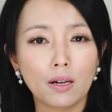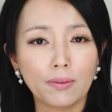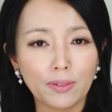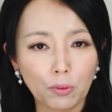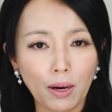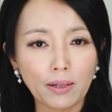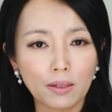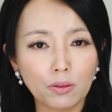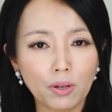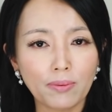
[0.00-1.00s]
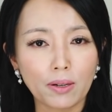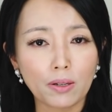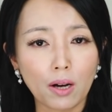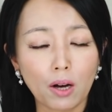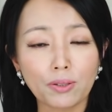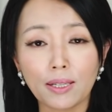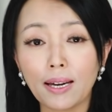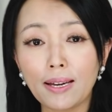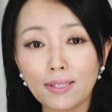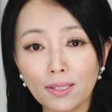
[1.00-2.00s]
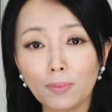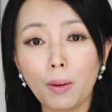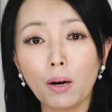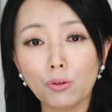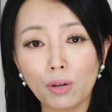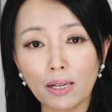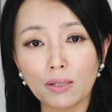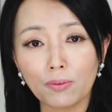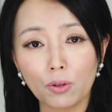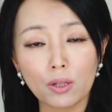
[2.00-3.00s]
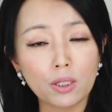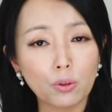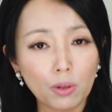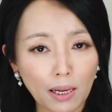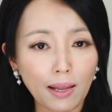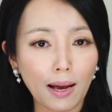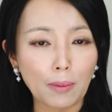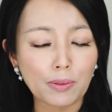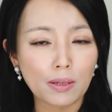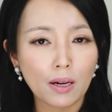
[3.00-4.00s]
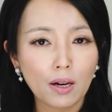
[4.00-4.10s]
of the Huaihe River, causing a small reservoir to collapse.